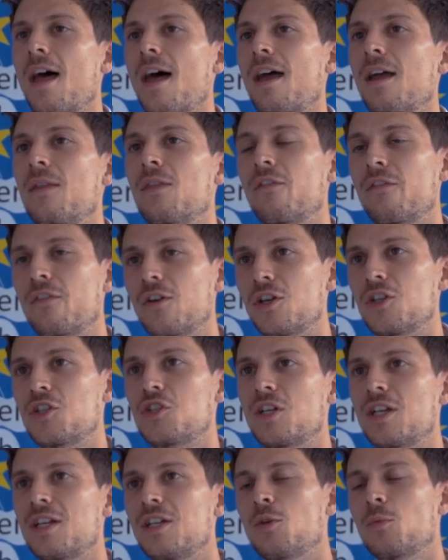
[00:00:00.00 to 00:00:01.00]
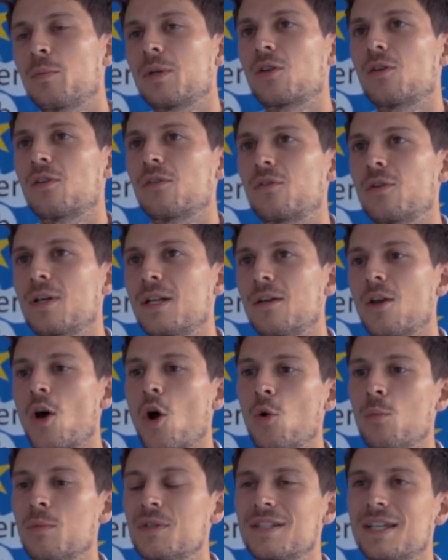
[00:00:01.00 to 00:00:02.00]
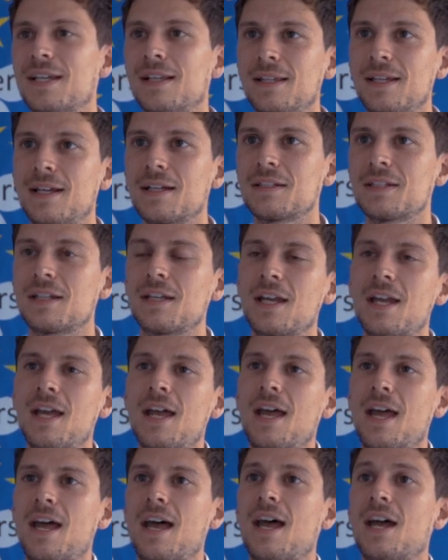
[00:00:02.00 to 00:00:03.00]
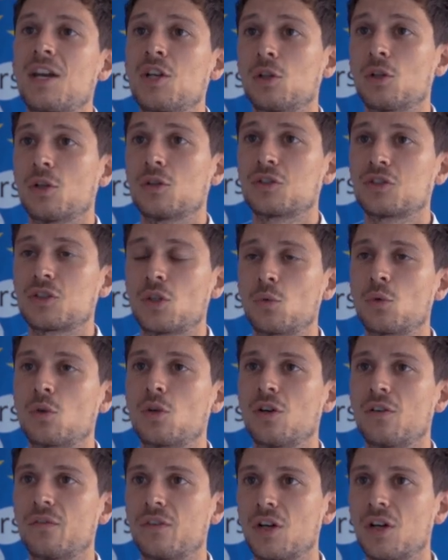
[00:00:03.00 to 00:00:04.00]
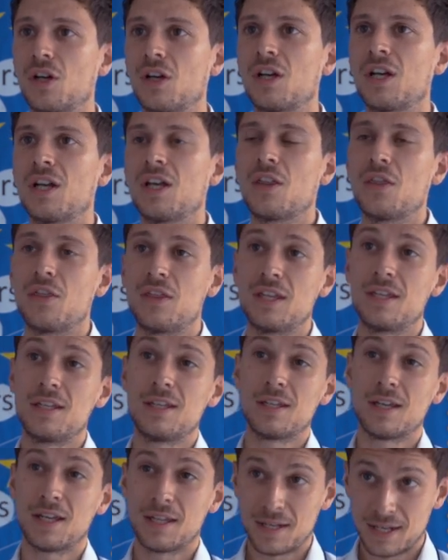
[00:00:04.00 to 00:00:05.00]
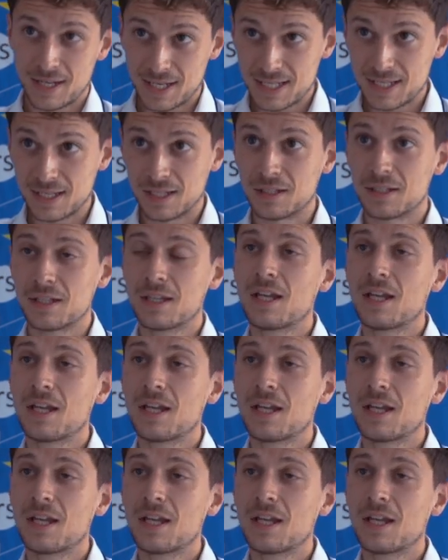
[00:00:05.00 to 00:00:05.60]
In the first year, you'll be covering Homer's Iliad, and you'll also cover the Aeneid.